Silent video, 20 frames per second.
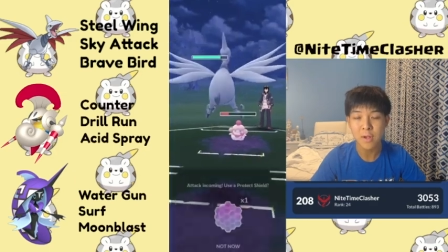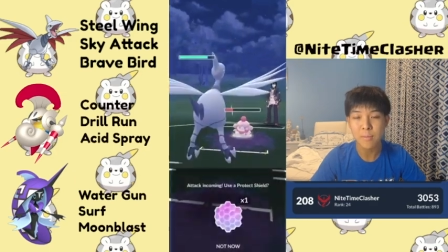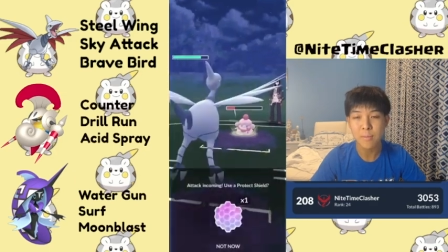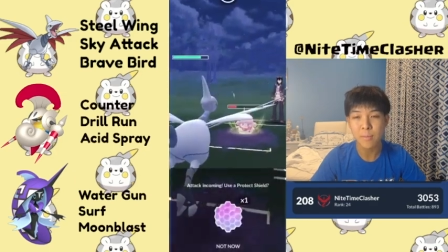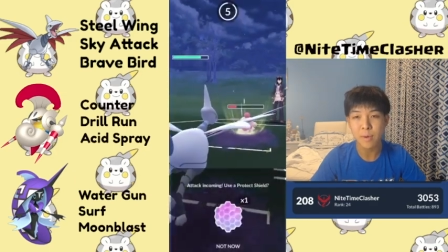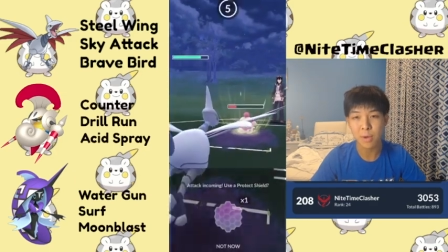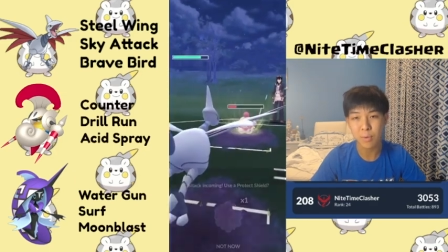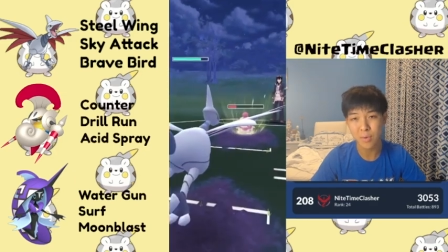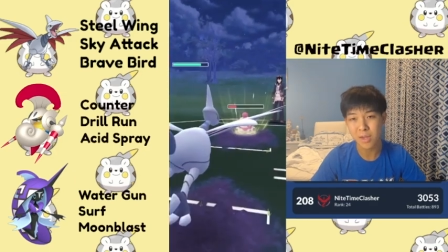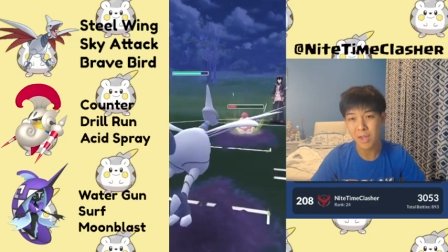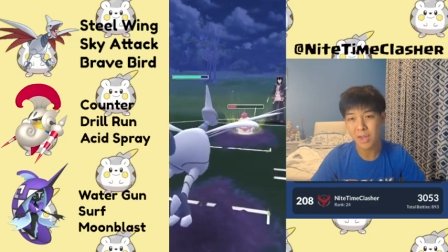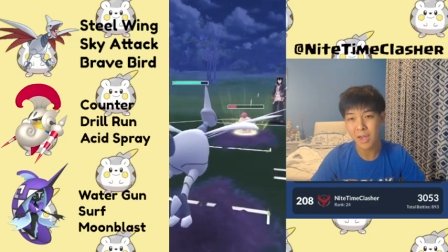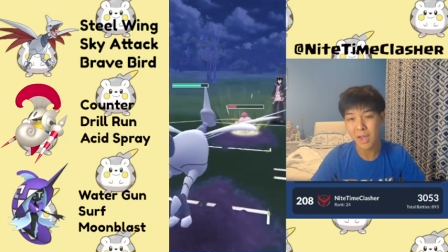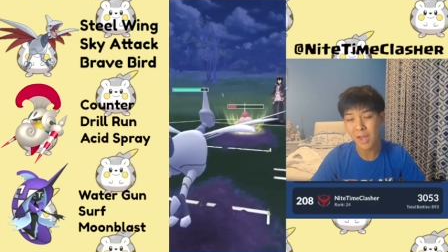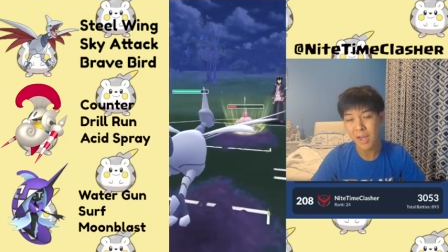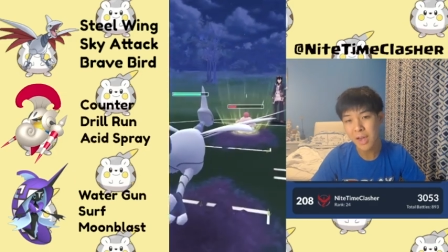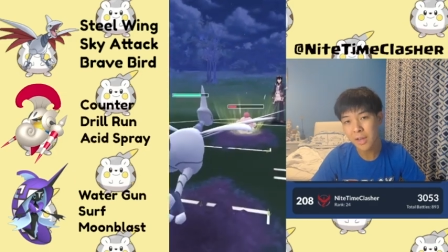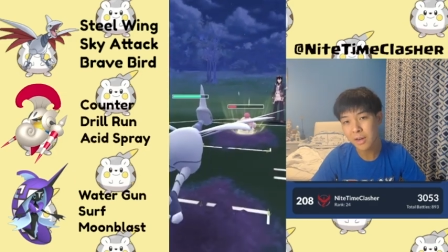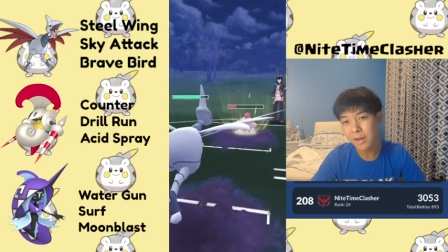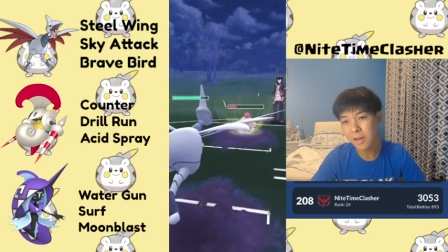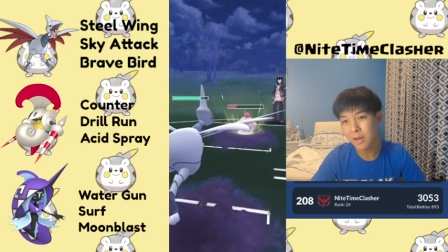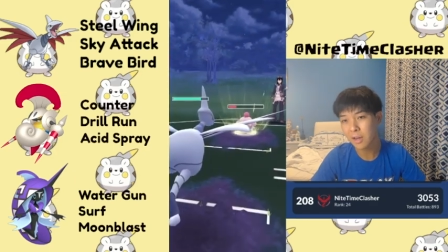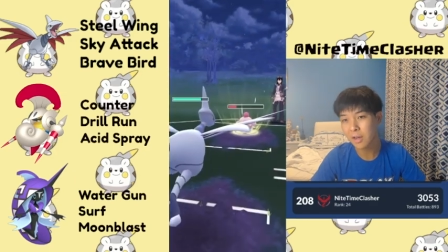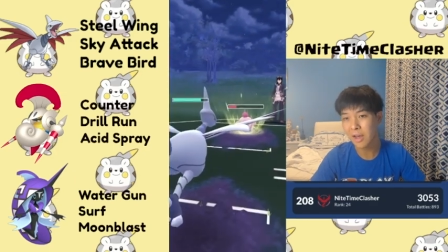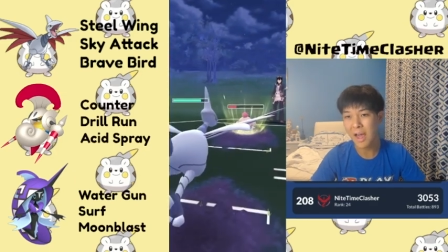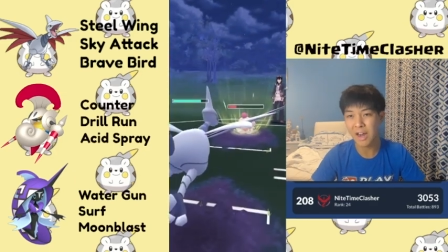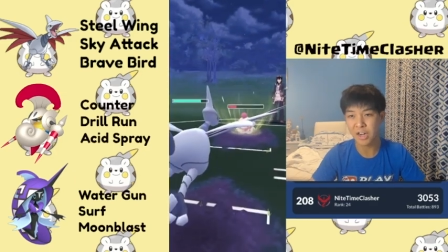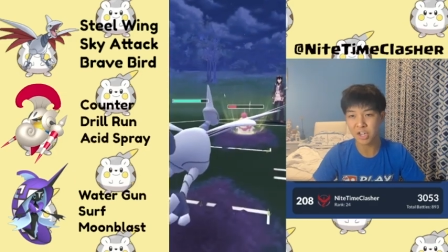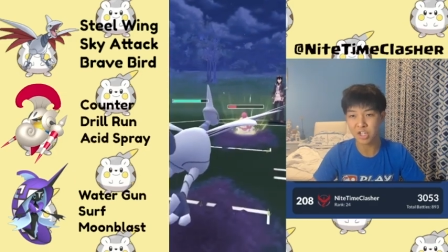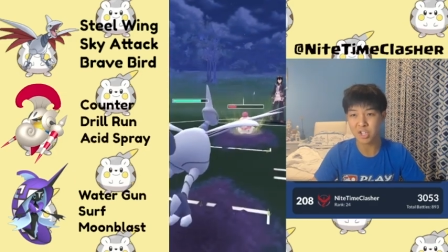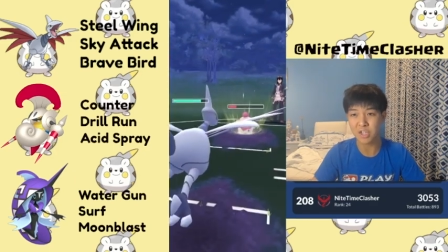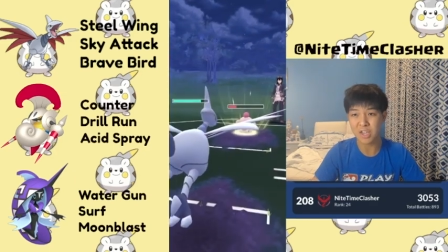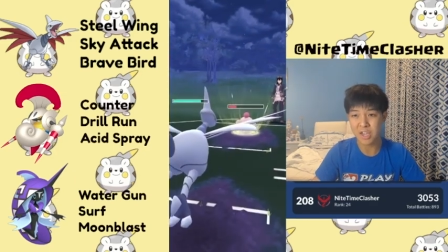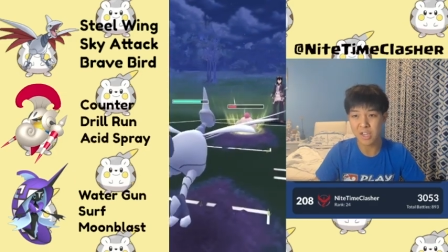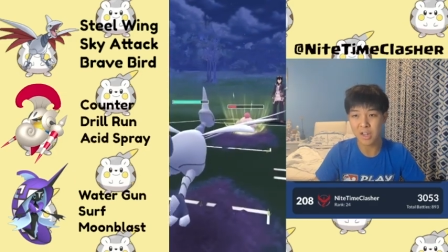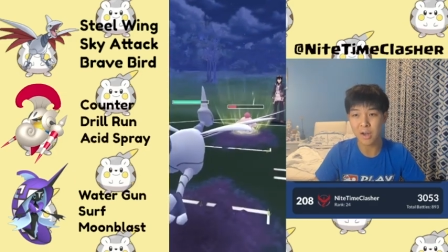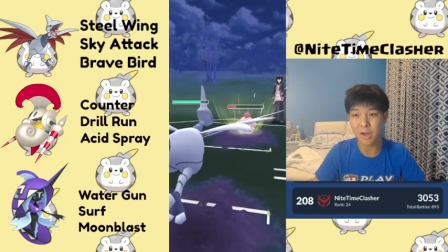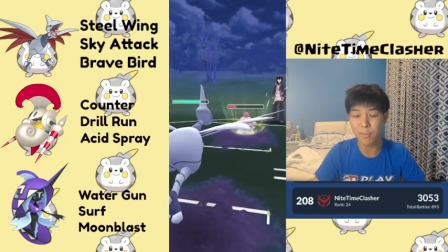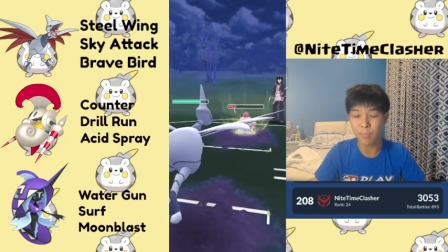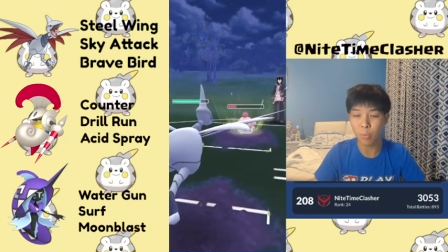but we can actually
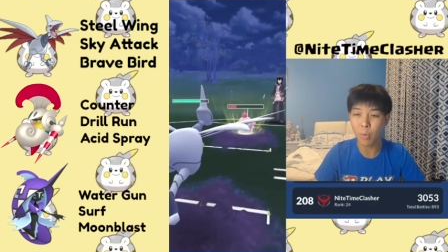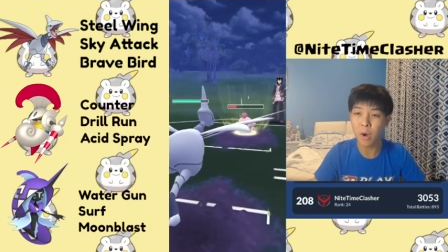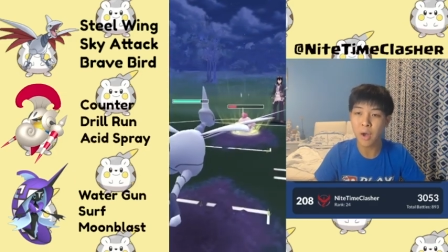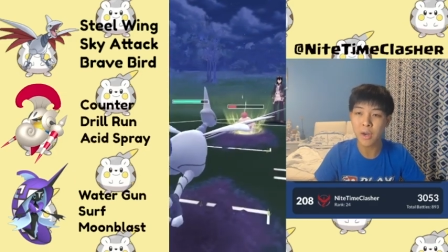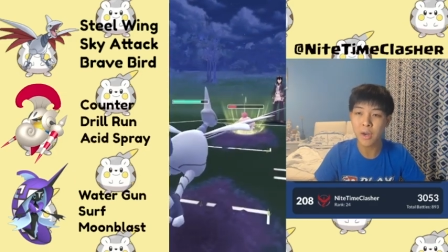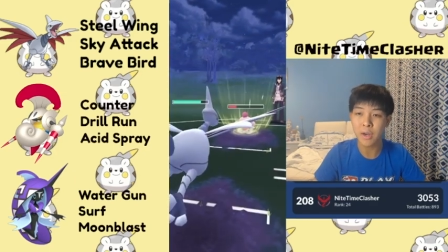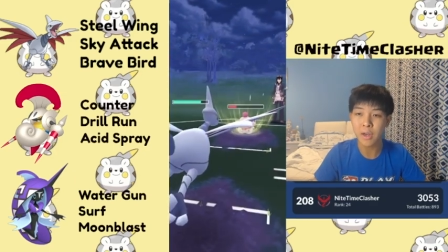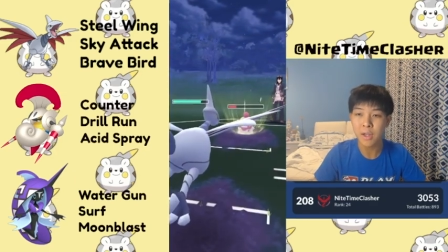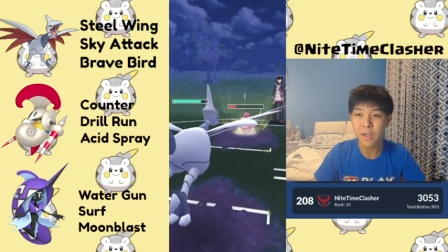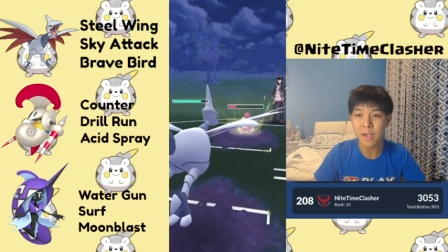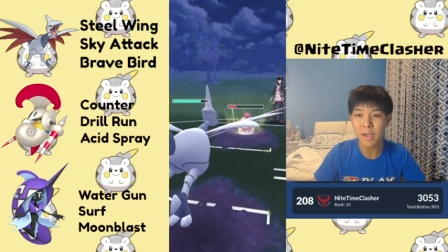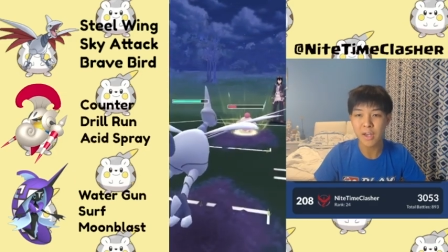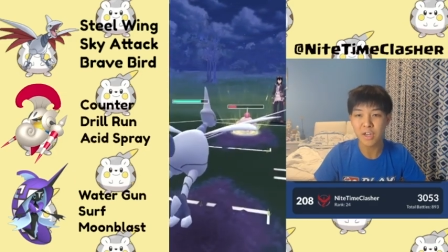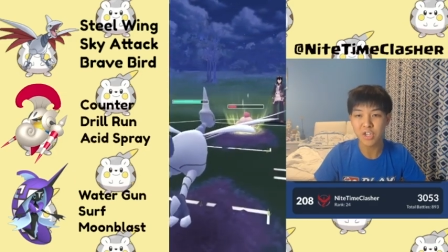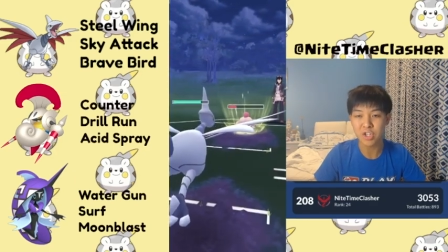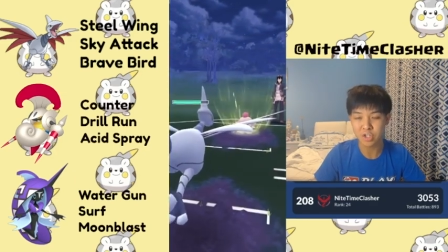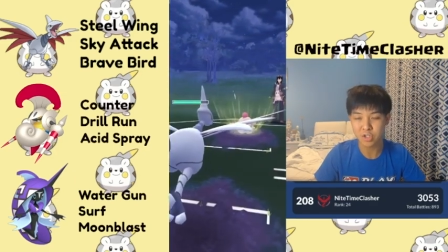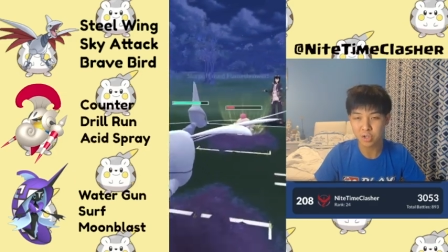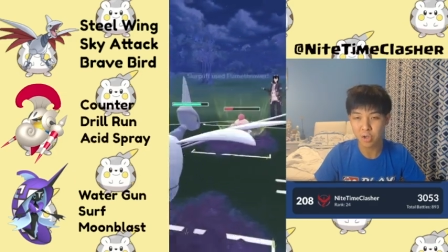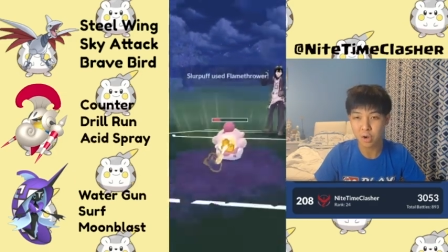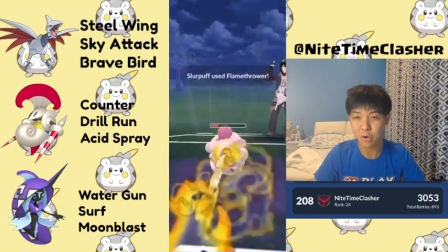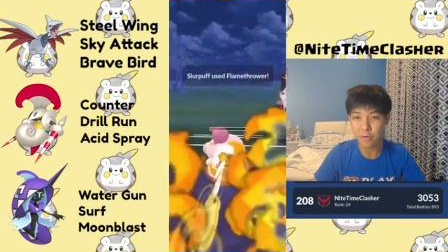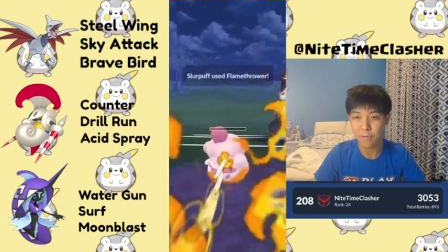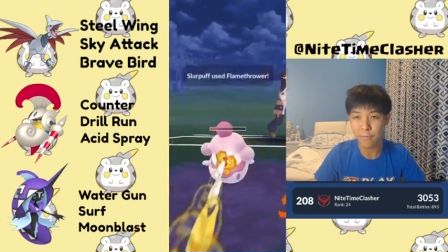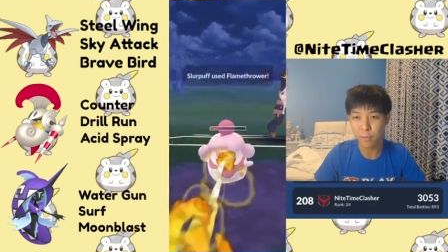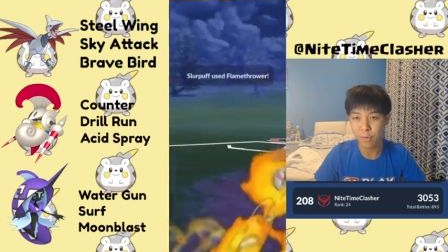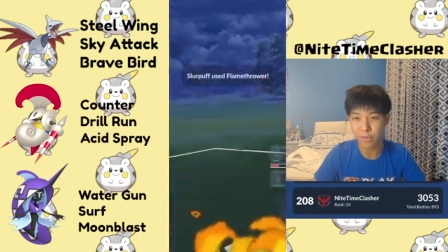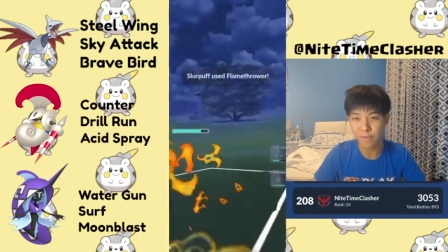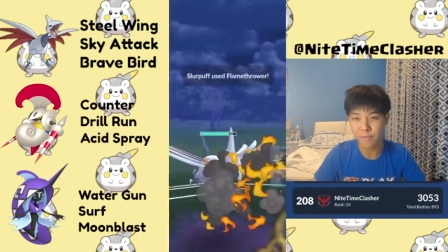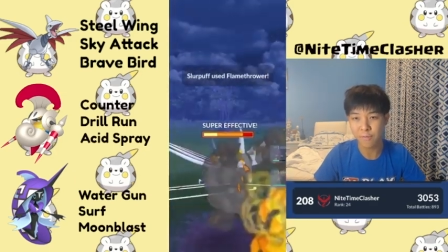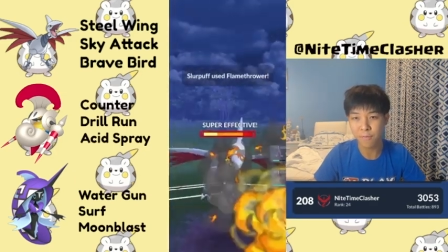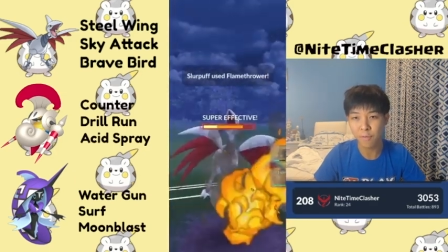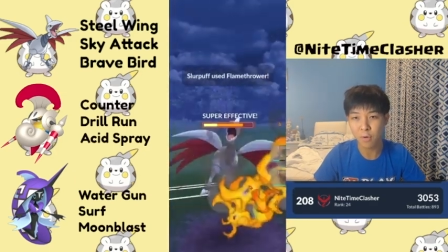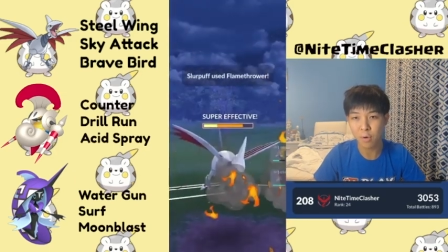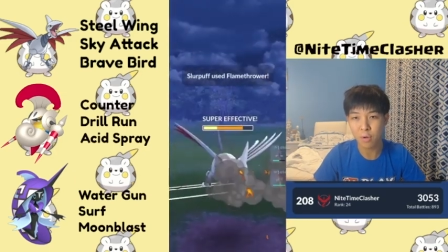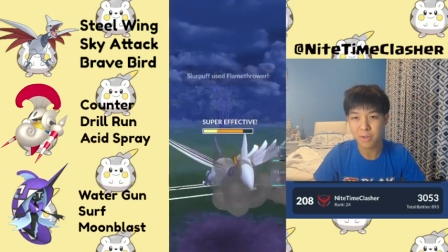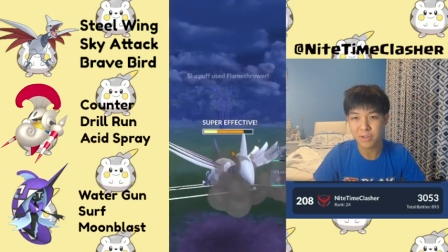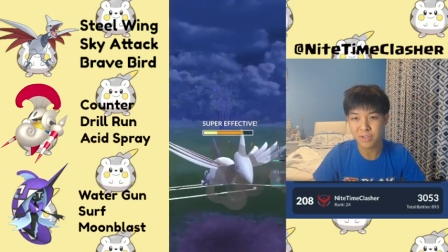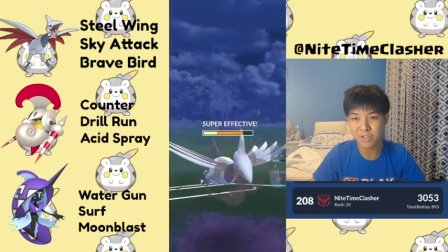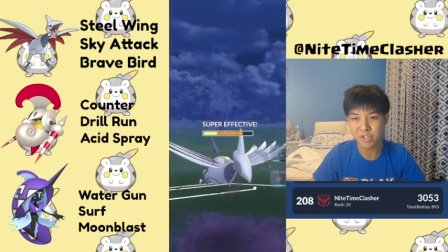eat up one and just go for the
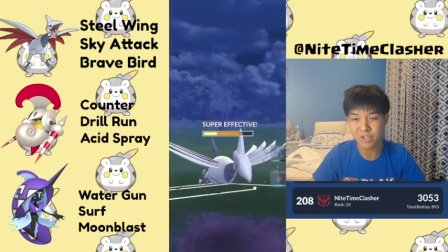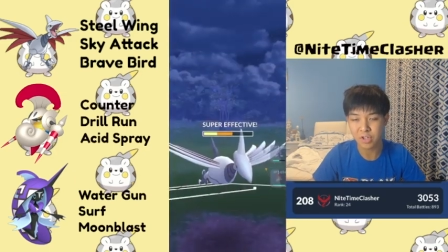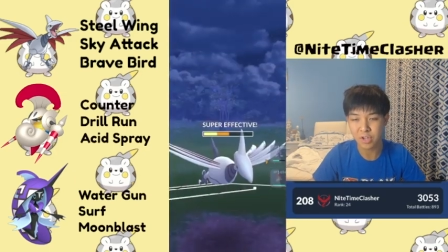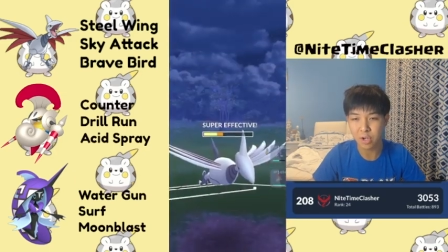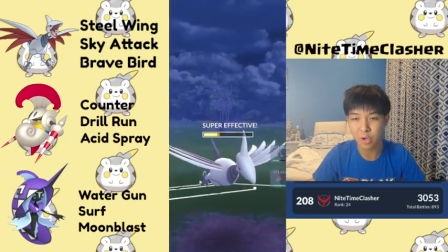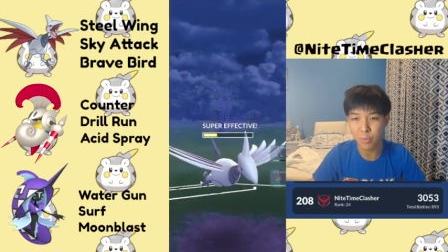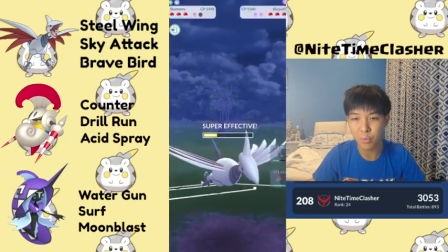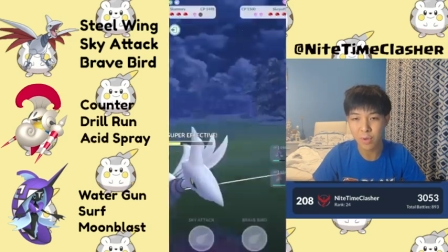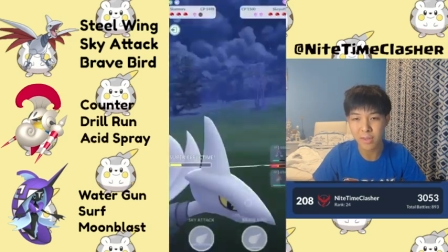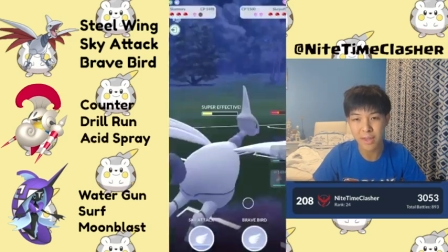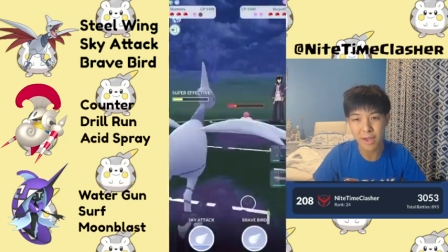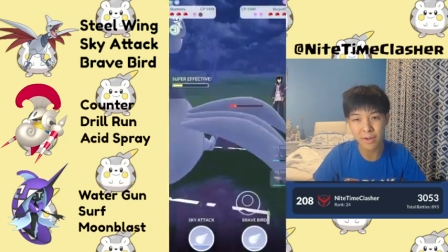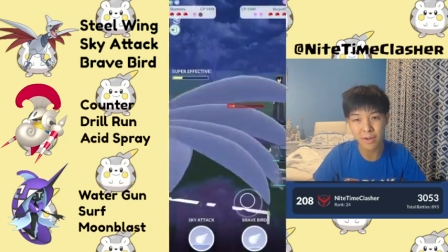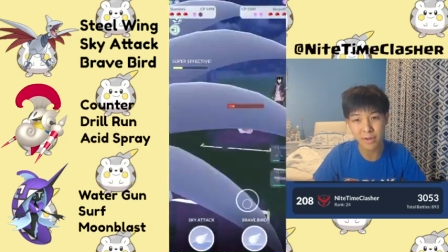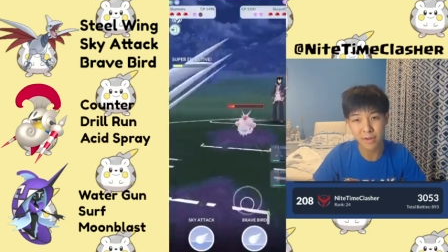full Steel Wing down here.